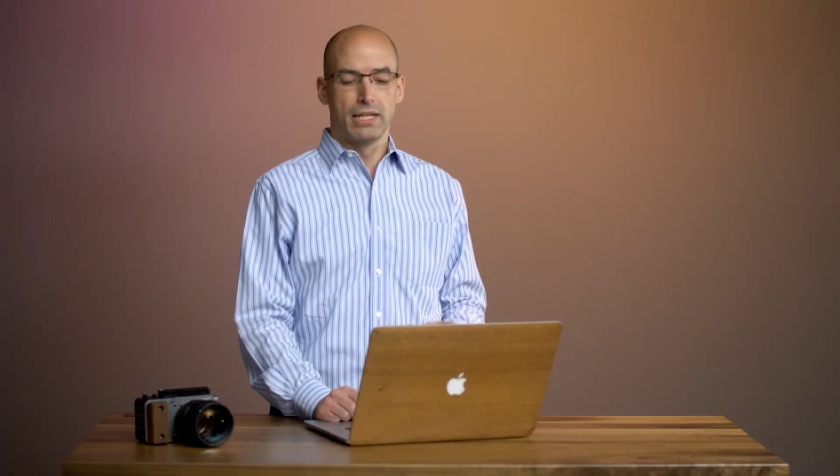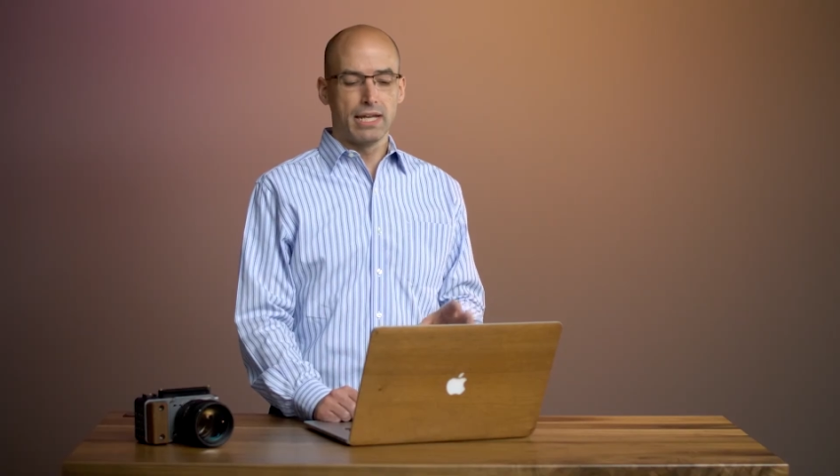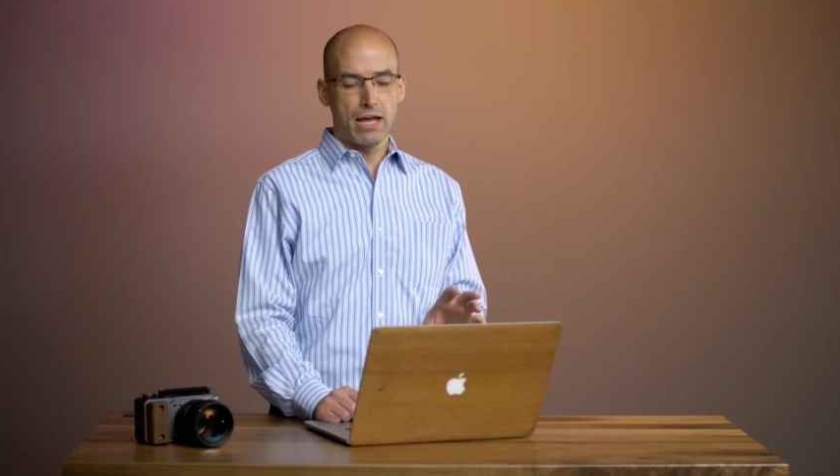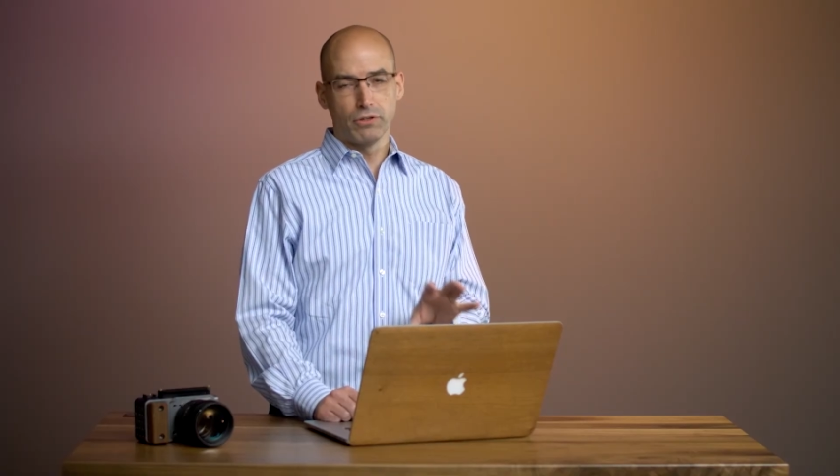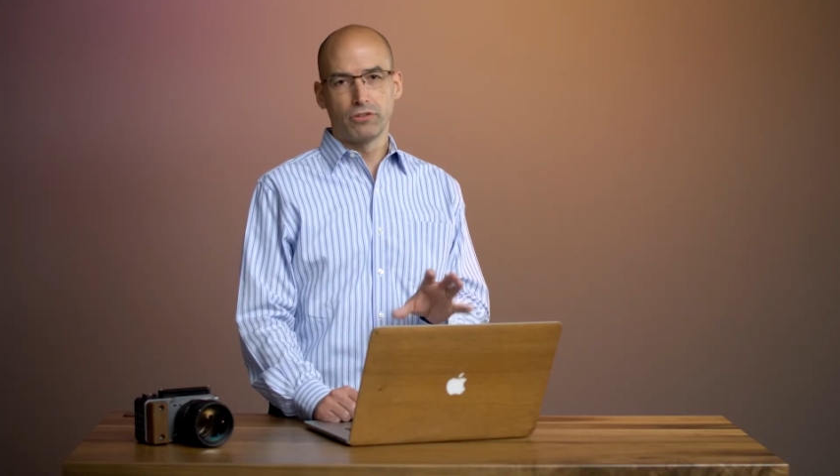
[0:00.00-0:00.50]

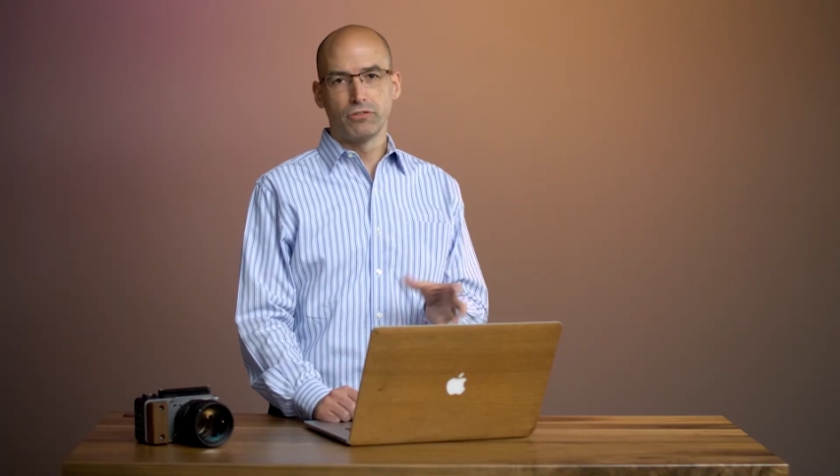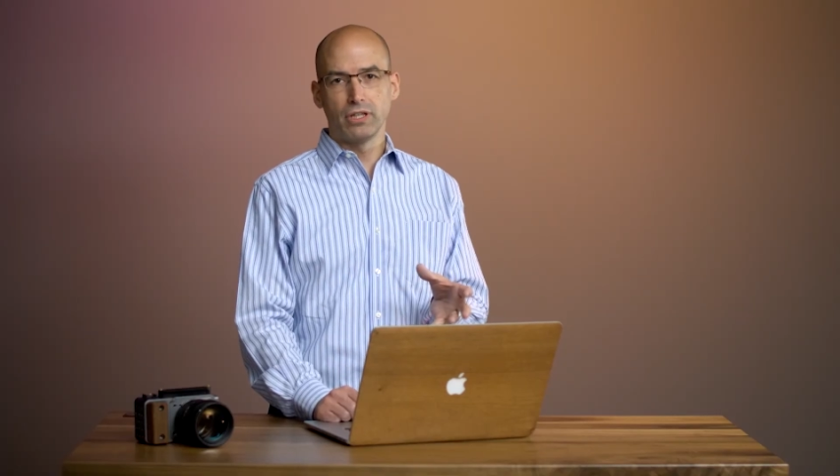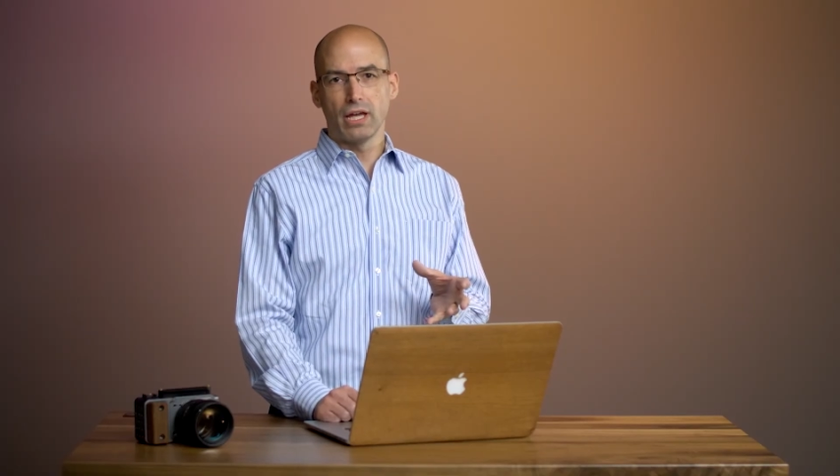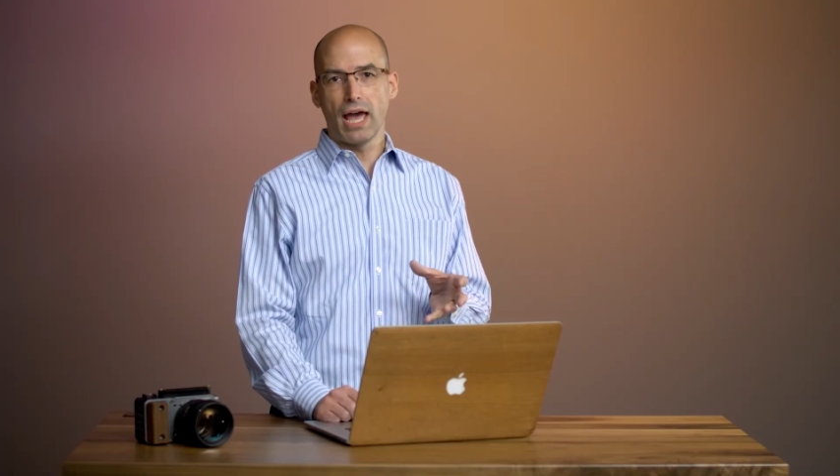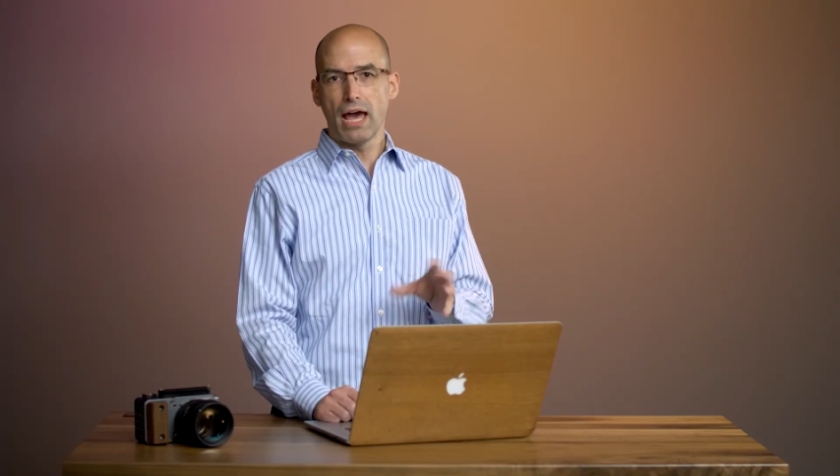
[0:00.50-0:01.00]
Now let's
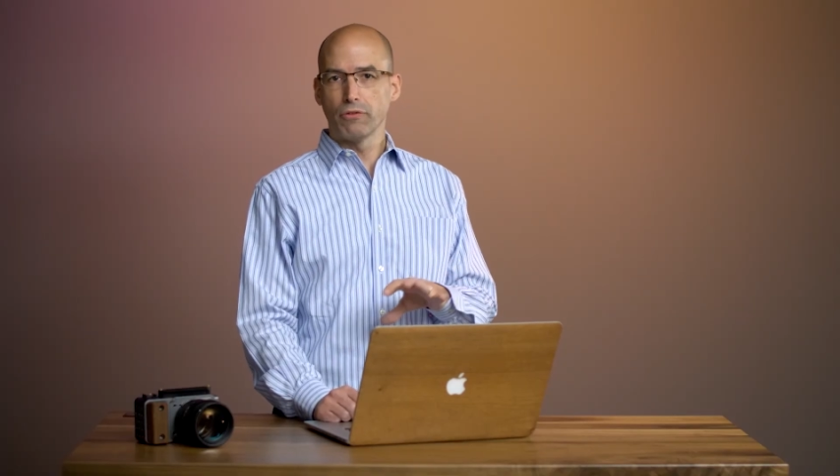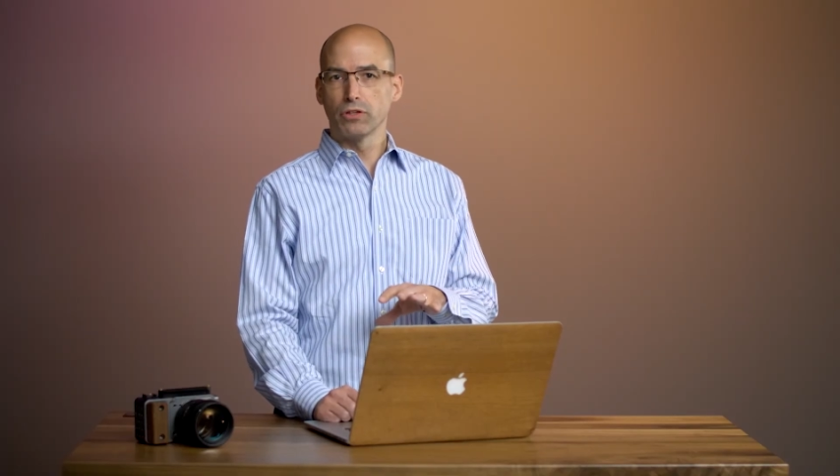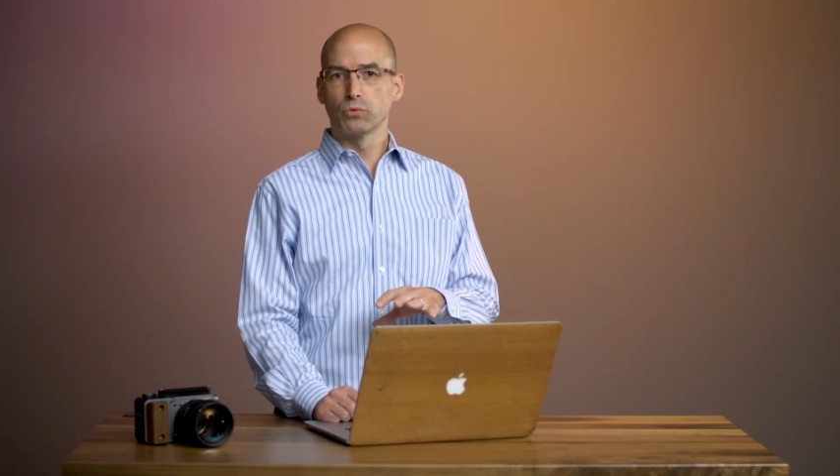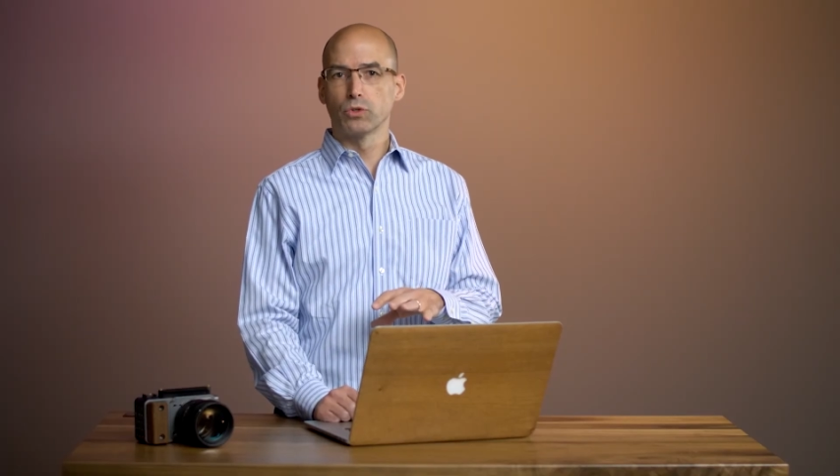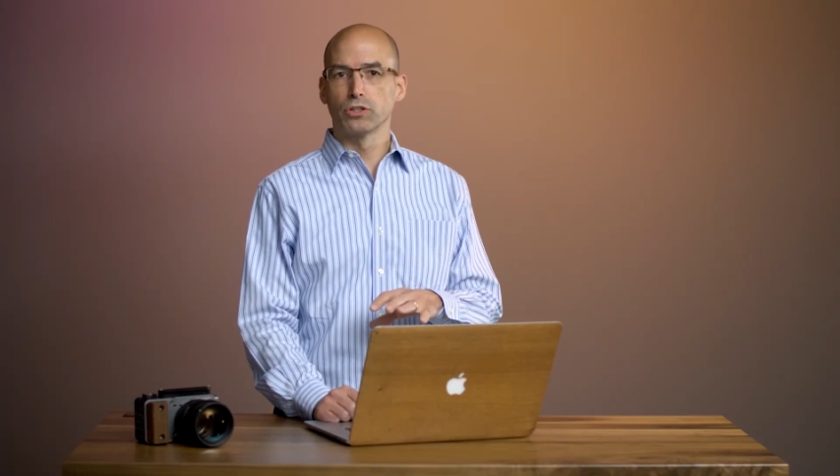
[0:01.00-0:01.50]
see how
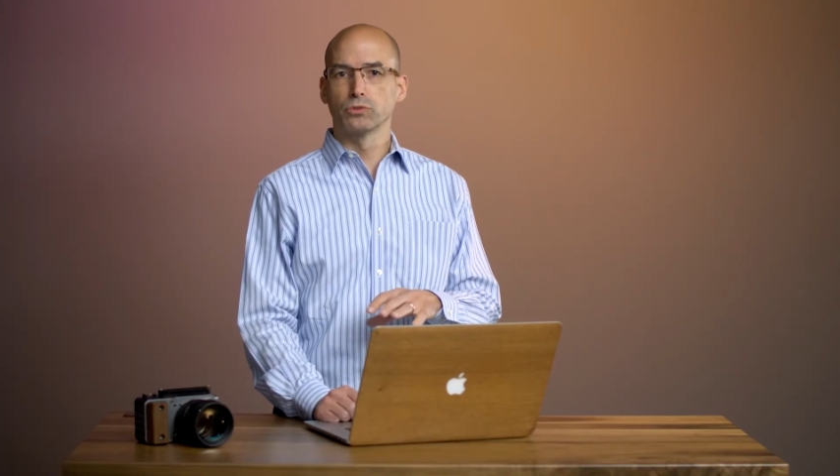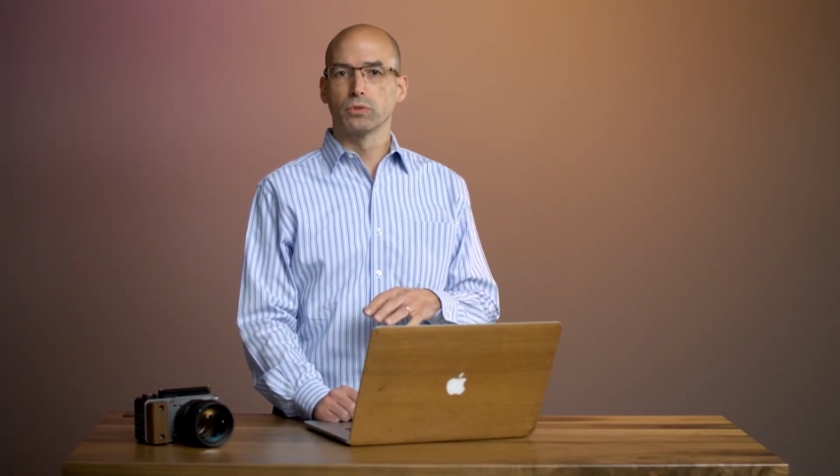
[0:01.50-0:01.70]
this works